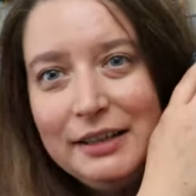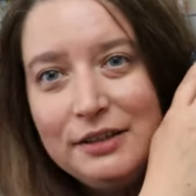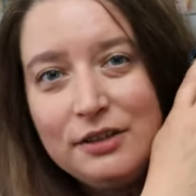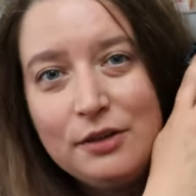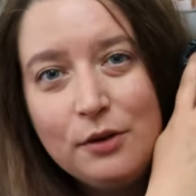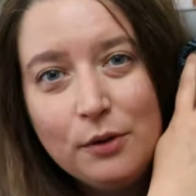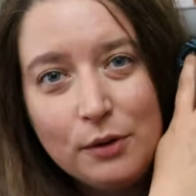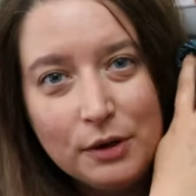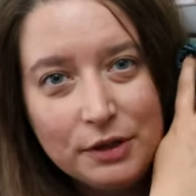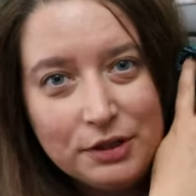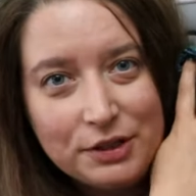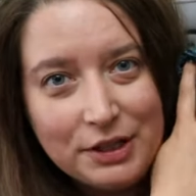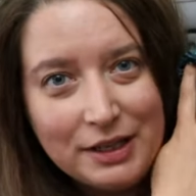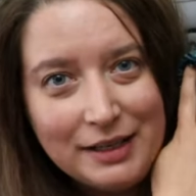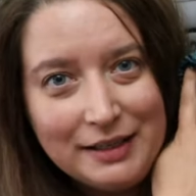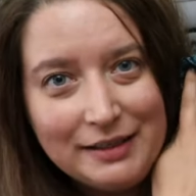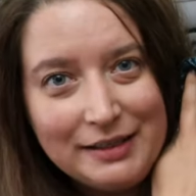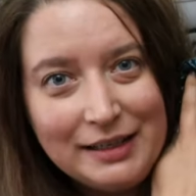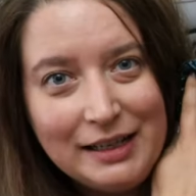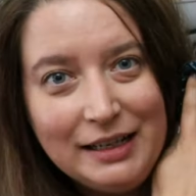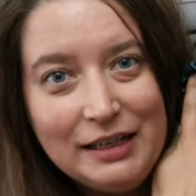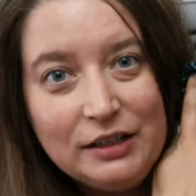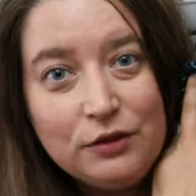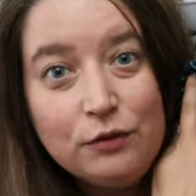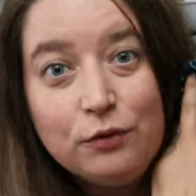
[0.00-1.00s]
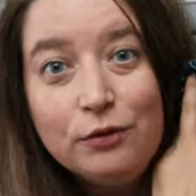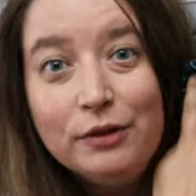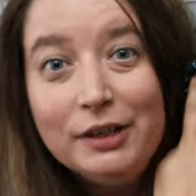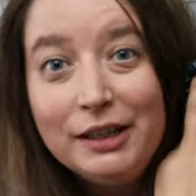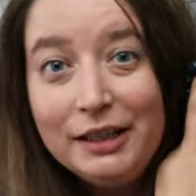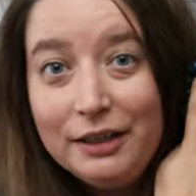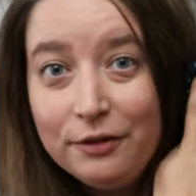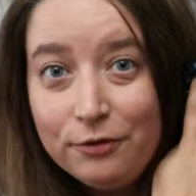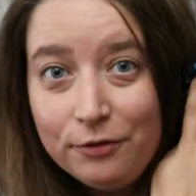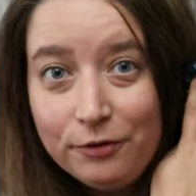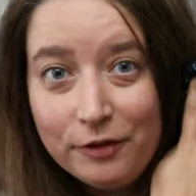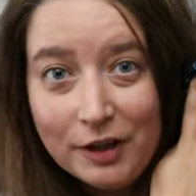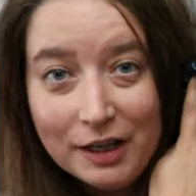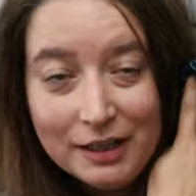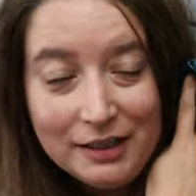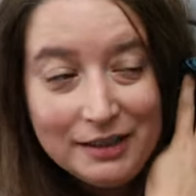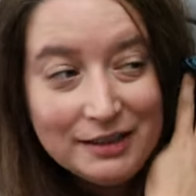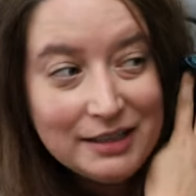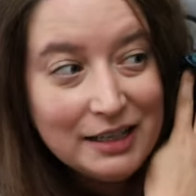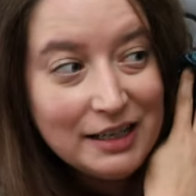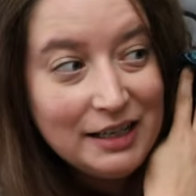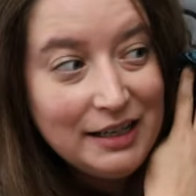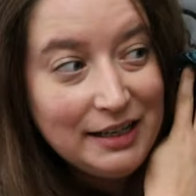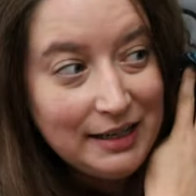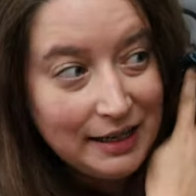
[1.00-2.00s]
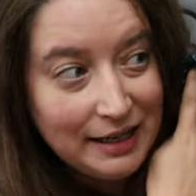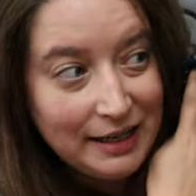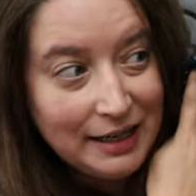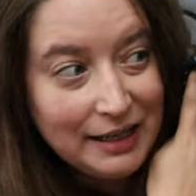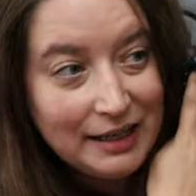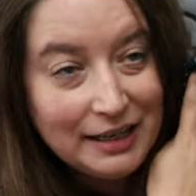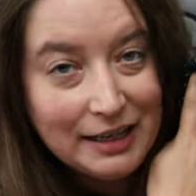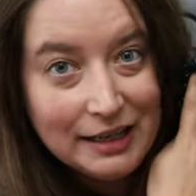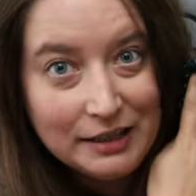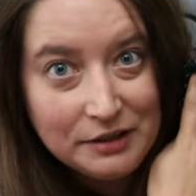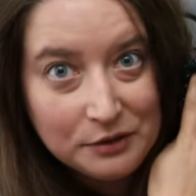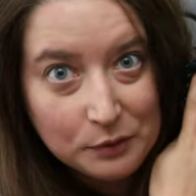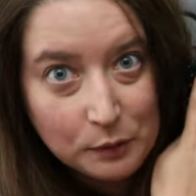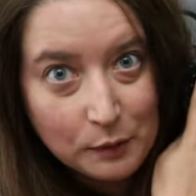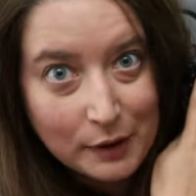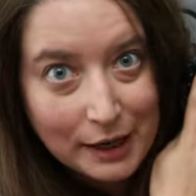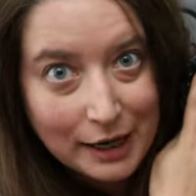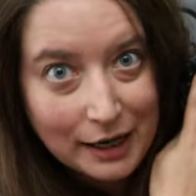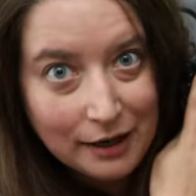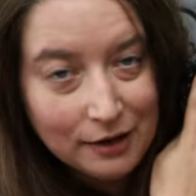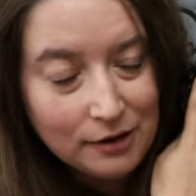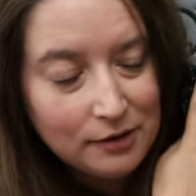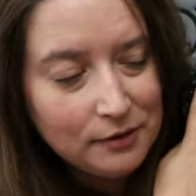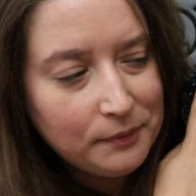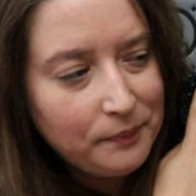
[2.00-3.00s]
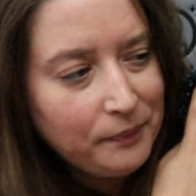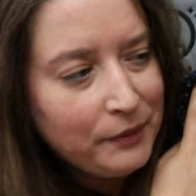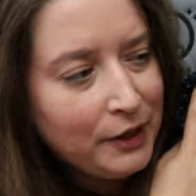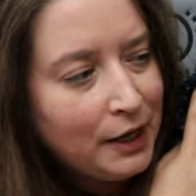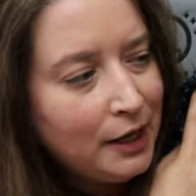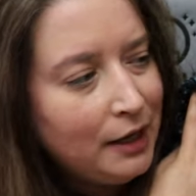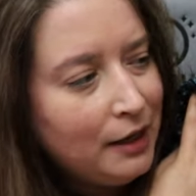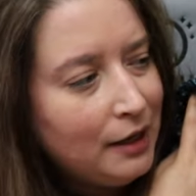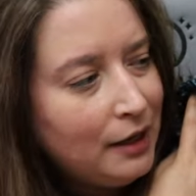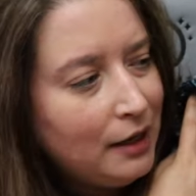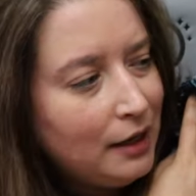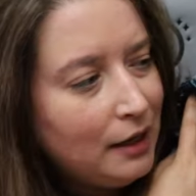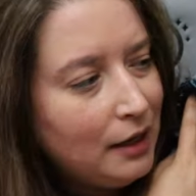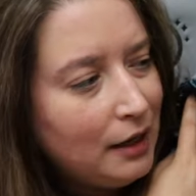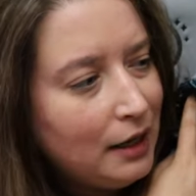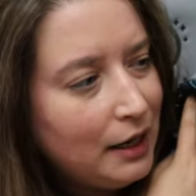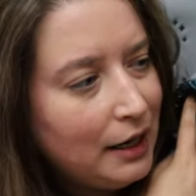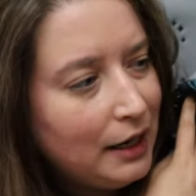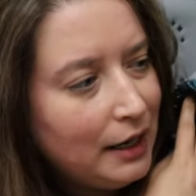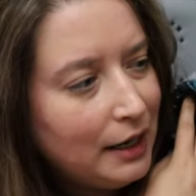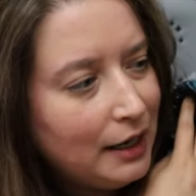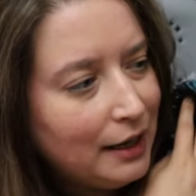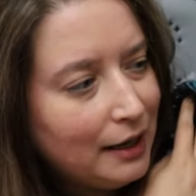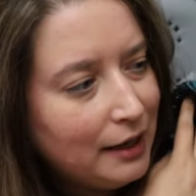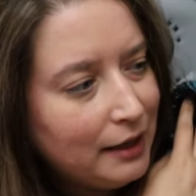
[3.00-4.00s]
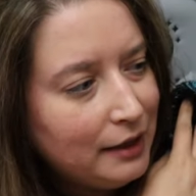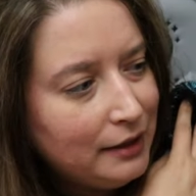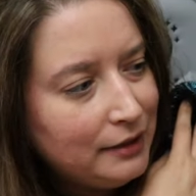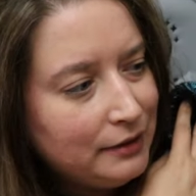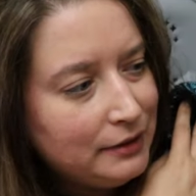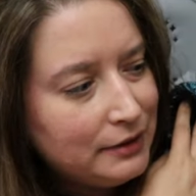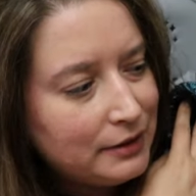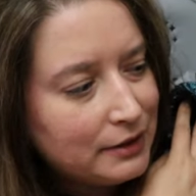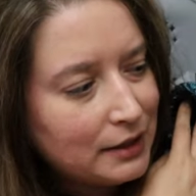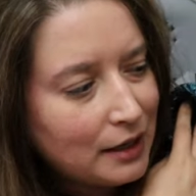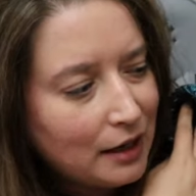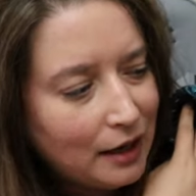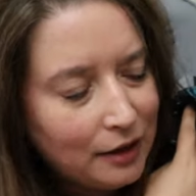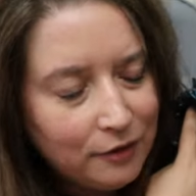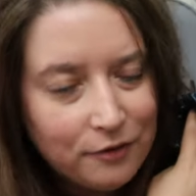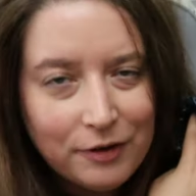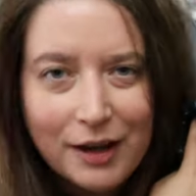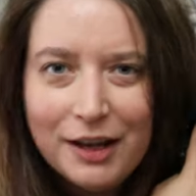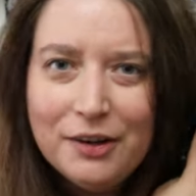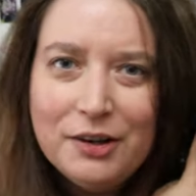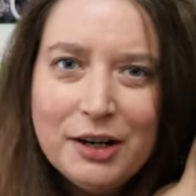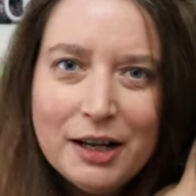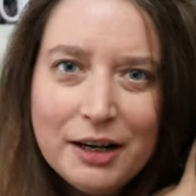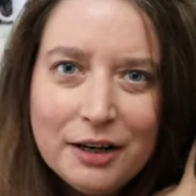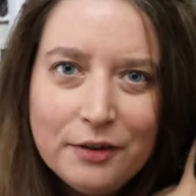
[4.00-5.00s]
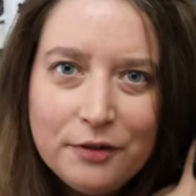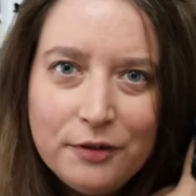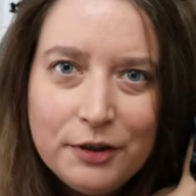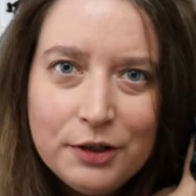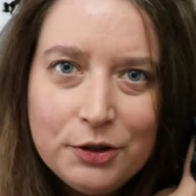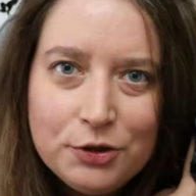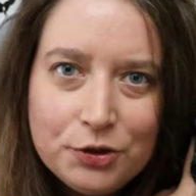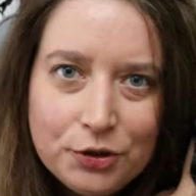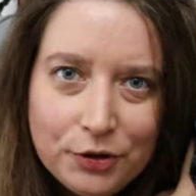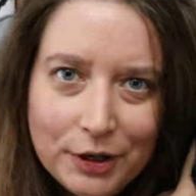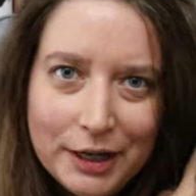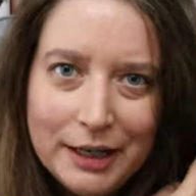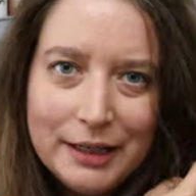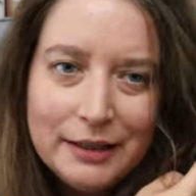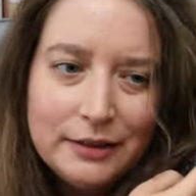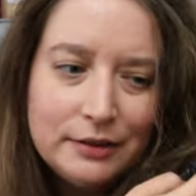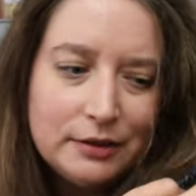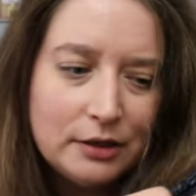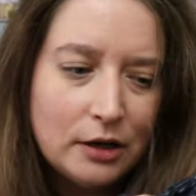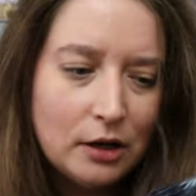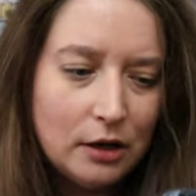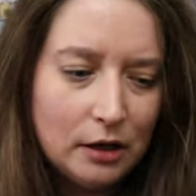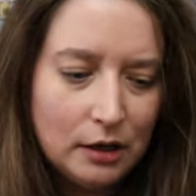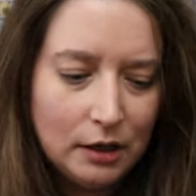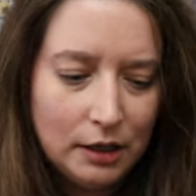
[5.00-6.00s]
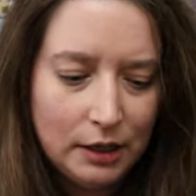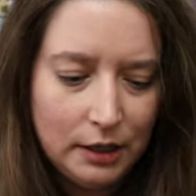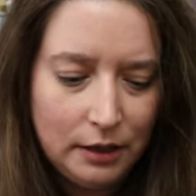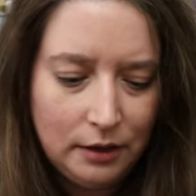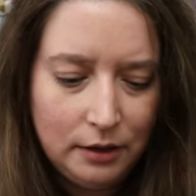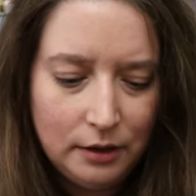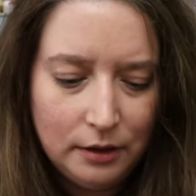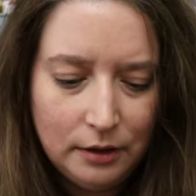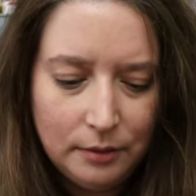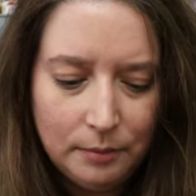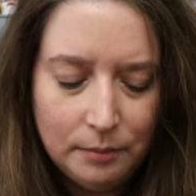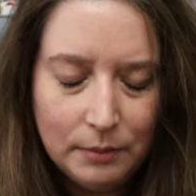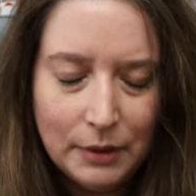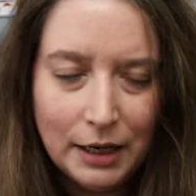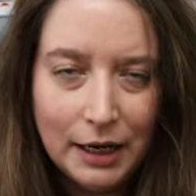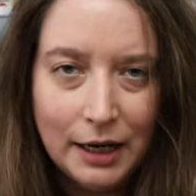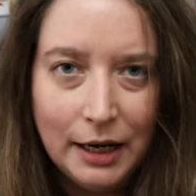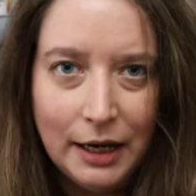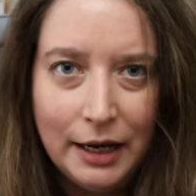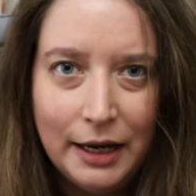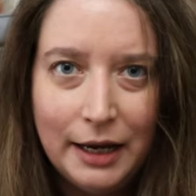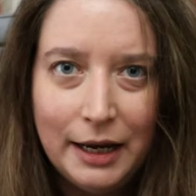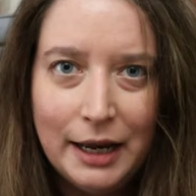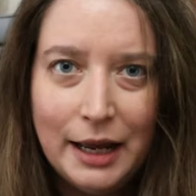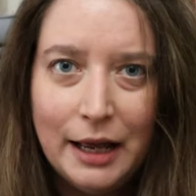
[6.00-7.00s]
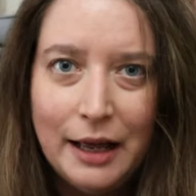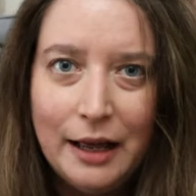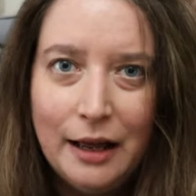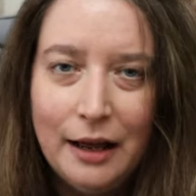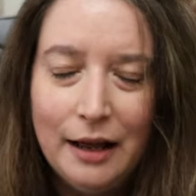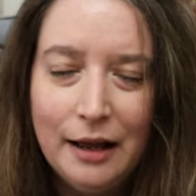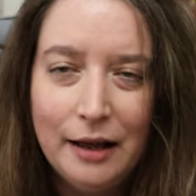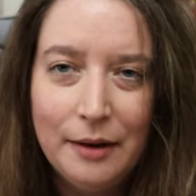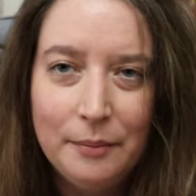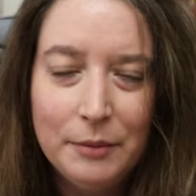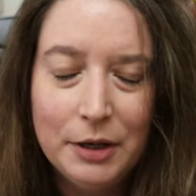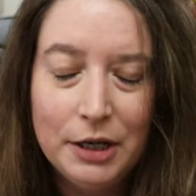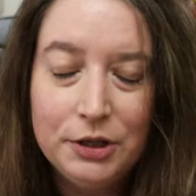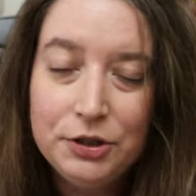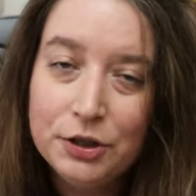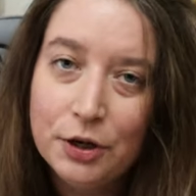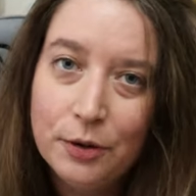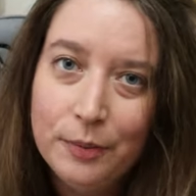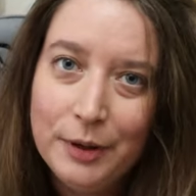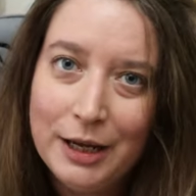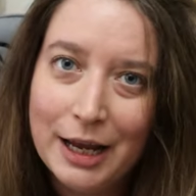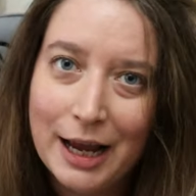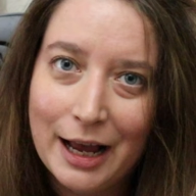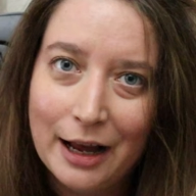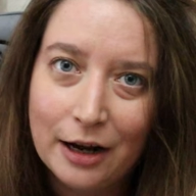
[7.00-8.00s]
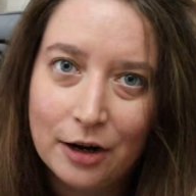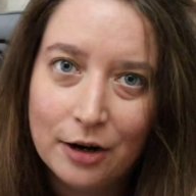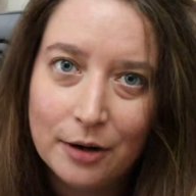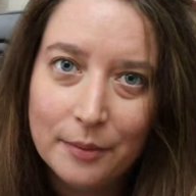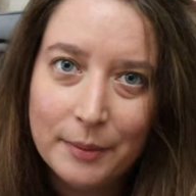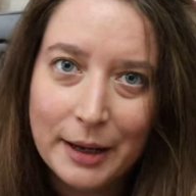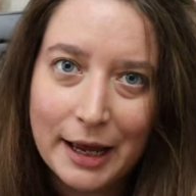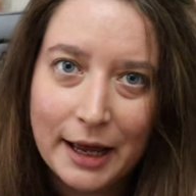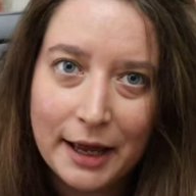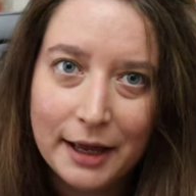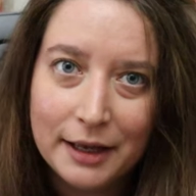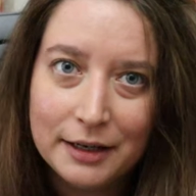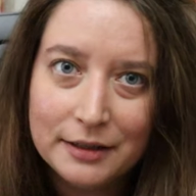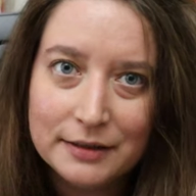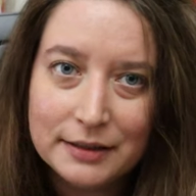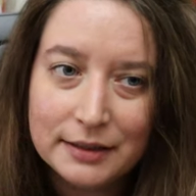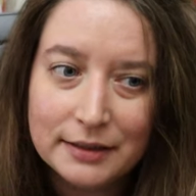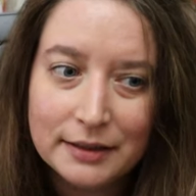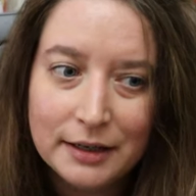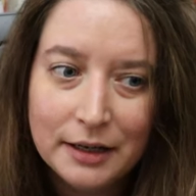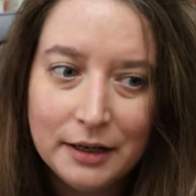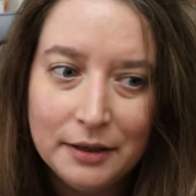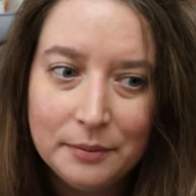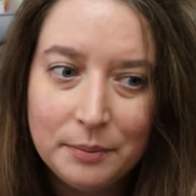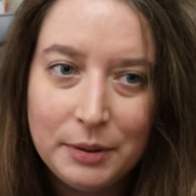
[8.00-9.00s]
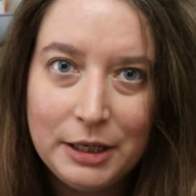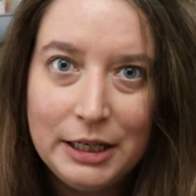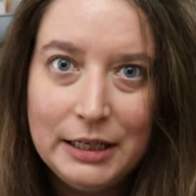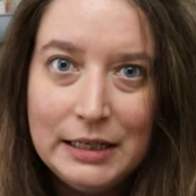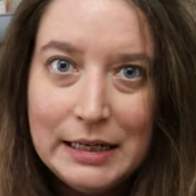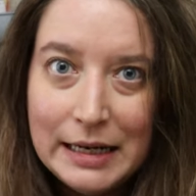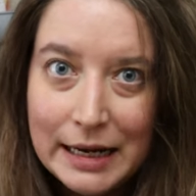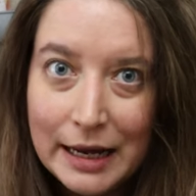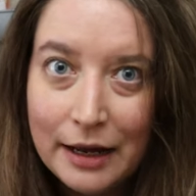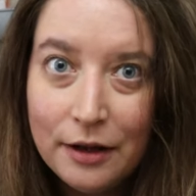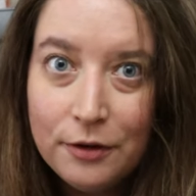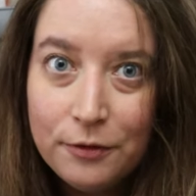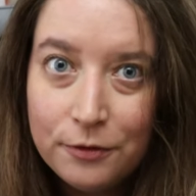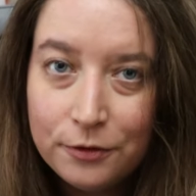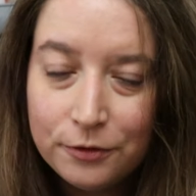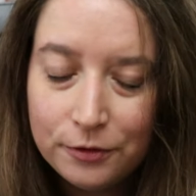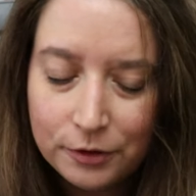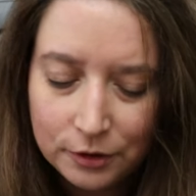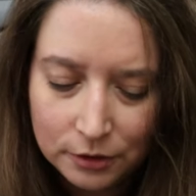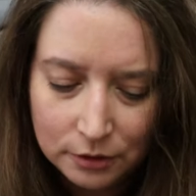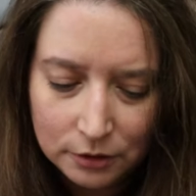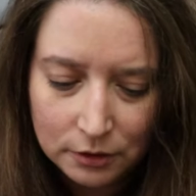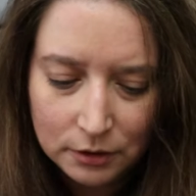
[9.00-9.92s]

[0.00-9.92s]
gorgeous. It is really fun to knit as well. And I found out a few tricks on my Adobe Acrobat PDF